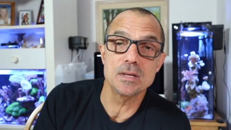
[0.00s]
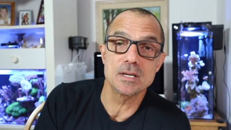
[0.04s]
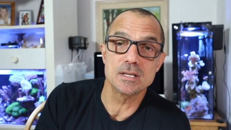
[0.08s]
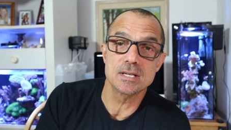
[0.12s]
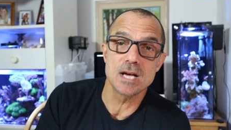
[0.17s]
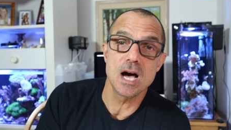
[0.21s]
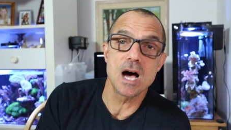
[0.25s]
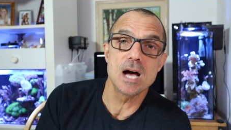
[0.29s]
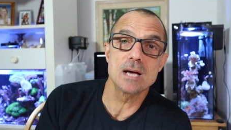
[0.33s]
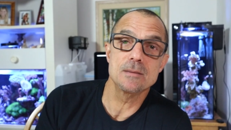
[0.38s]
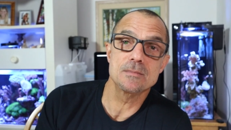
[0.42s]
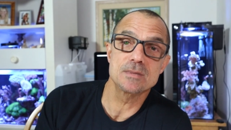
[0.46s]
in the
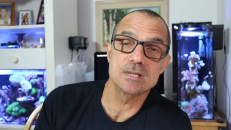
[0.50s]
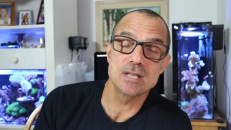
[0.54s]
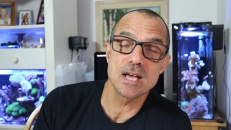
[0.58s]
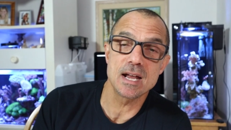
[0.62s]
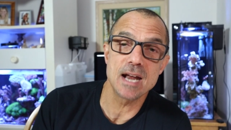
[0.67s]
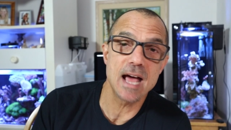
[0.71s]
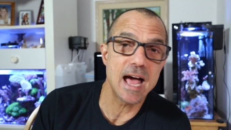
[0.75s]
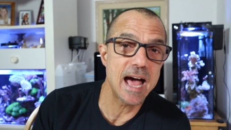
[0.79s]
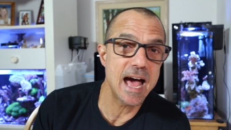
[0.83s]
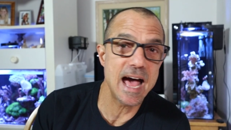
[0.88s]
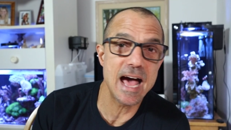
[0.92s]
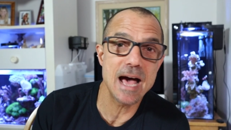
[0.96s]
times that
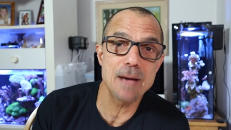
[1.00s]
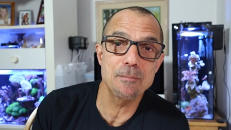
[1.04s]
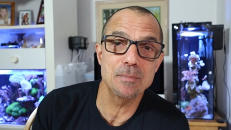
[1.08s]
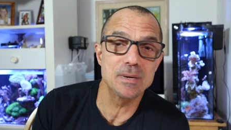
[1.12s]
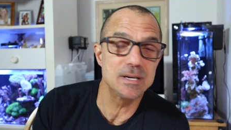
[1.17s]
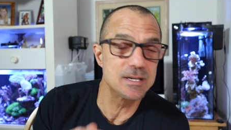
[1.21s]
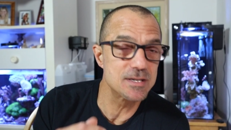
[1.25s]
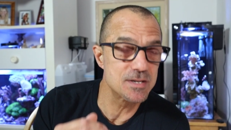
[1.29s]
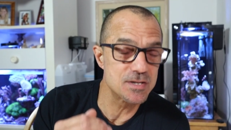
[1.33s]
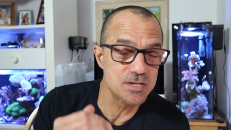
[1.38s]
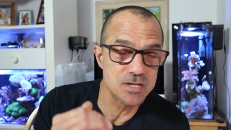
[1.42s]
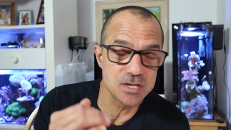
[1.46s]
it
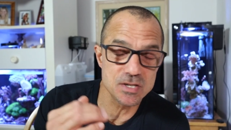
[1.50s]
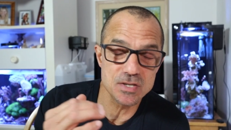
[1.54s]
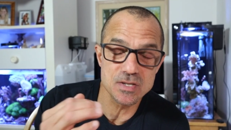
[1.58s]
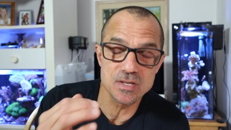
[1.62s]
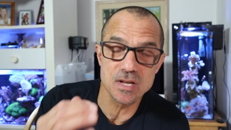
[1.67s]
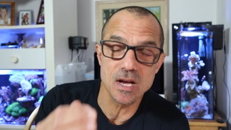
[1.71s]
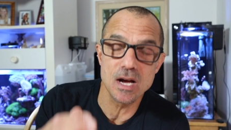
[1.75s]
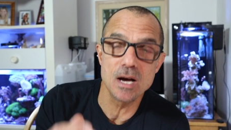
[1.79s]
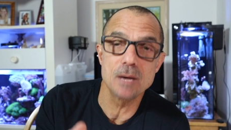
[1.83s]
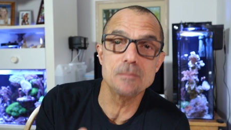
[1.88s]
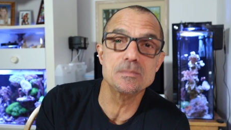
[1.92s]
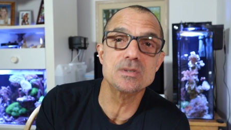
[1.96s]
happened is
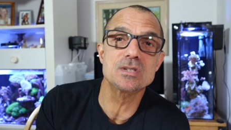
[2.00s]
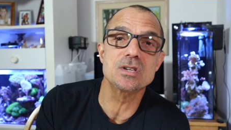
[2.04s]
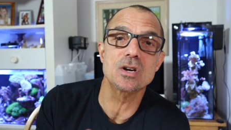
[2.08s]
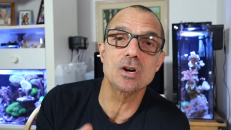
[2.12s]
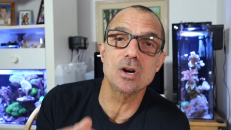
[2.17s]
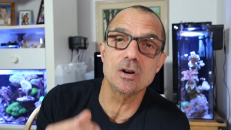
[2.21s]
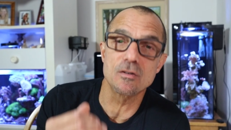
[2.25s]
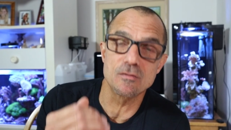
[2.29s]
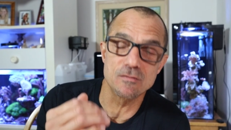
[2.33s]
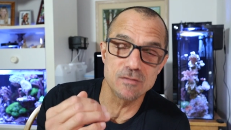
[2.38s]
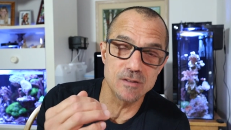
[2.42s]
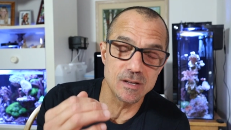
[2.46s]
just
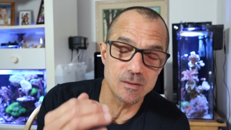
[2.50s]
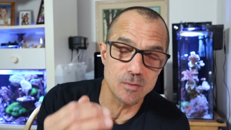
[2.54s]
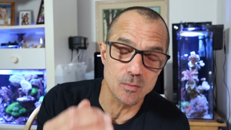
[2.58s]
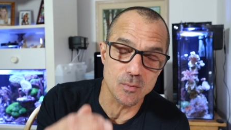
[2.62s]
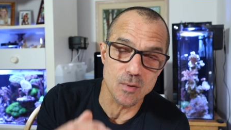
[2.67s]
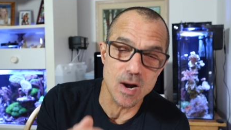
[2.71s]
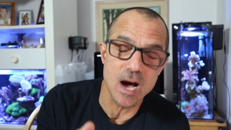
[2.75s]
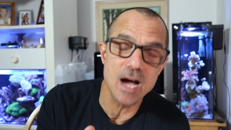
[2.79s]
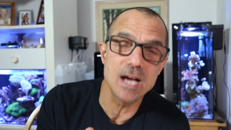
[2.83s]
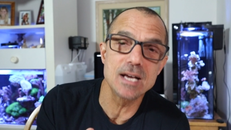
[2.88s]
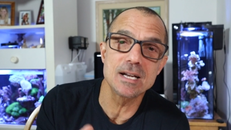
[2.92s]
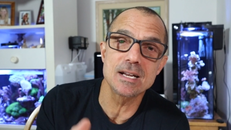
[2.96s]
observe,
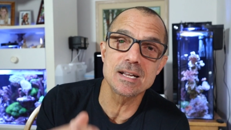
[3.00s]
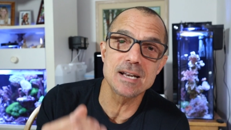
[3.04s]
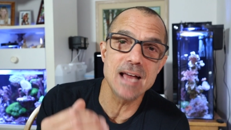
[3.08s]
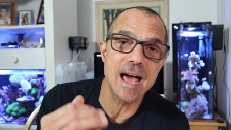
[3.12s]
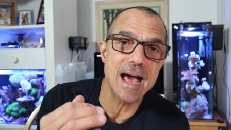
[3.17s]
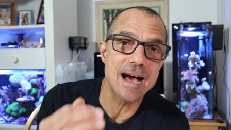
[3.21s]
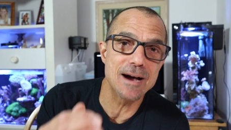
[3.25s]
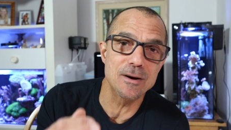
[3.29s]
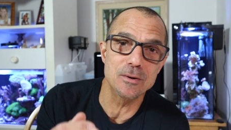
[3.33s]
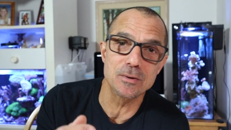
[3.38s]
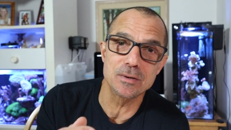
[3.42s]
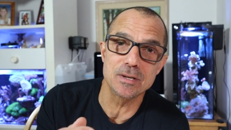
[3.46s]
ride it
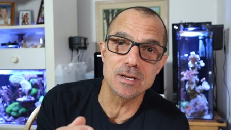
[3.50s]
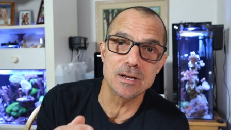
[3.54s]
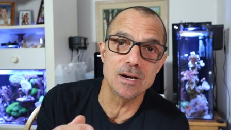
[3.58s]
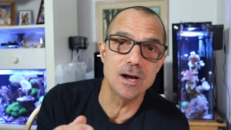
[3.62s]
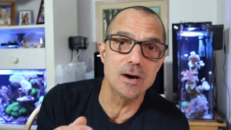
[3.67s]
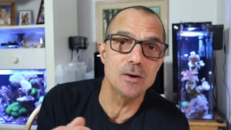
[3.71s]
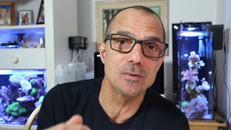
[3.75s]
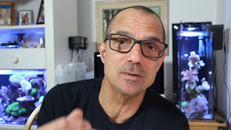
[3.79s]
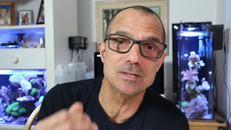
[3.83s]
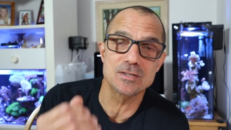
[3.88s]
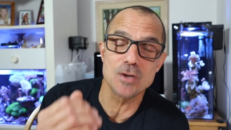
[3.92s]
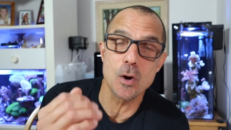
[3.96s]
out, you
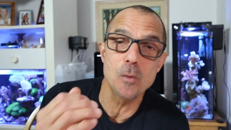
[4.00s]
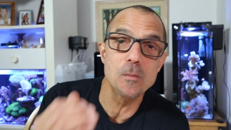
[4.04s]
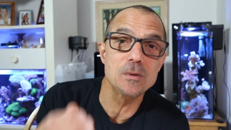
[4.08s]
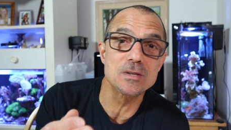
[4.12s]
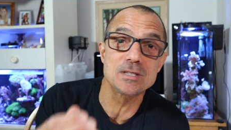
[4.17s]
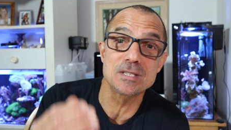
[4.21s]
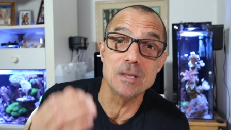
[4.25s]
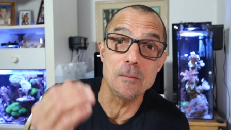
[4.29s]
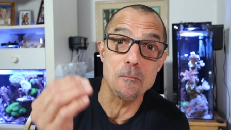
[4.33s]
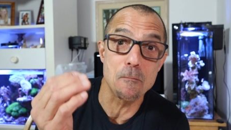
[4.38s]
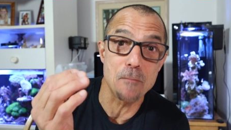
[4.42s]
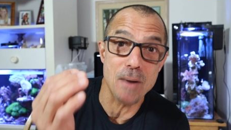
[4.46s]
know? It's
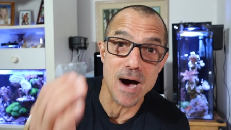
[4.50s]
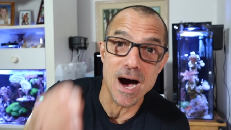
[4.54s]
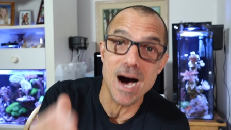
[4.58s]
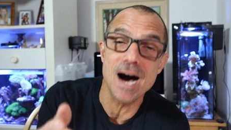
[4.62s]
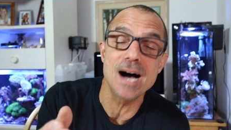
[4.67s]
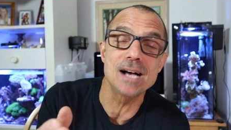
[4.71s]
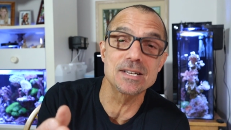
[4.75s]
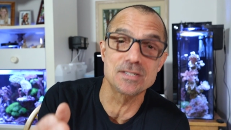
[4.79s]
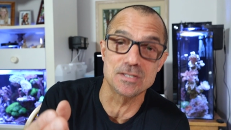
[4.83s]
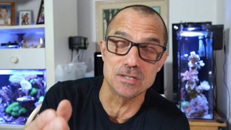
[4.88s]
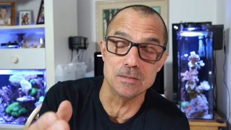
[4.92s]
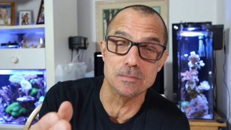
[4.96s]
almost
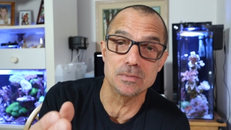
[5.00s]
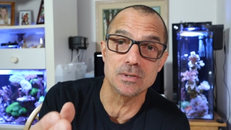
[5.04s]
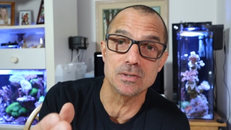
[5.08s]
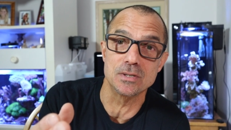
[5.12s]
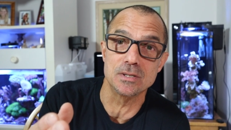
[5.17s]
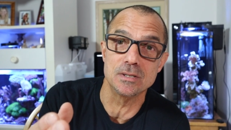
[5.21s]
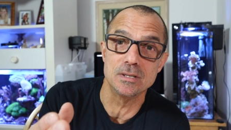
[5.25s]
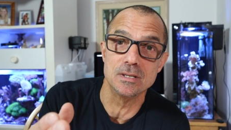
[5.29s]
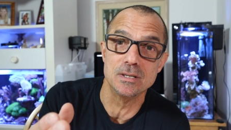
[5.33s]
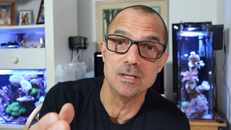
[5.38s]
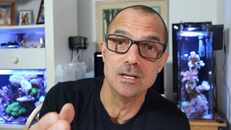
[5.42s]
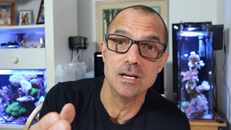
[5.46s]

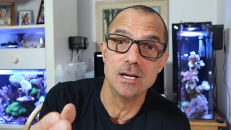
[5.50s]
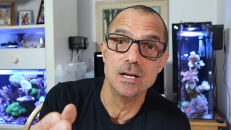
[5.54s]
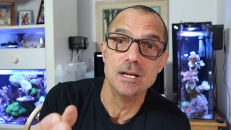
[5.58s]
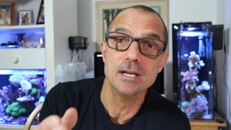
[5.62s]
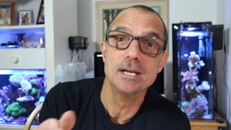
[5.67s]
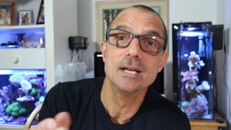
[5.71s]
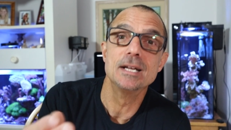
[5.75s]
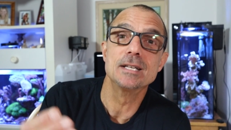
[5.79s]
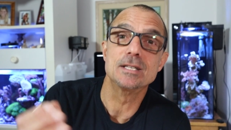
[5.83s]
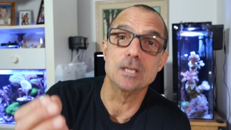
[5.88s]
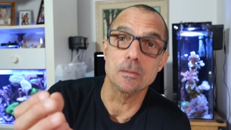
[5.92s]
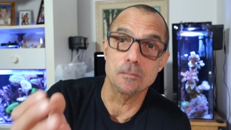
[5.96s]
impossible
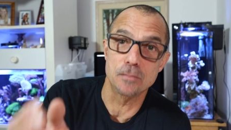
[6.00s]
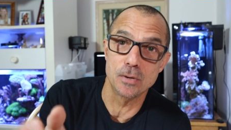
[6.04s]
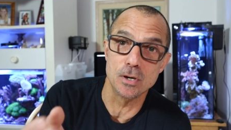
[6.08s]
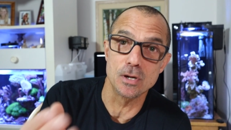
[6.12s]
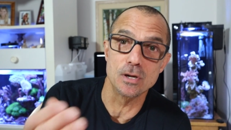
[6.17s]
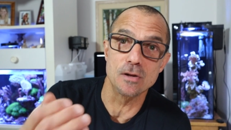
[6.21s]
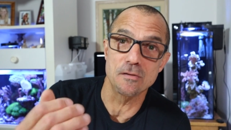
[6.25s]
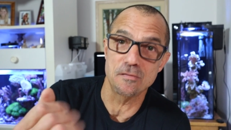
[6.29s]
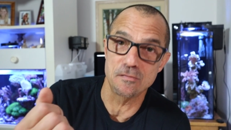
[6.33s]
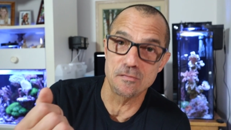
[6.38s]
to pull a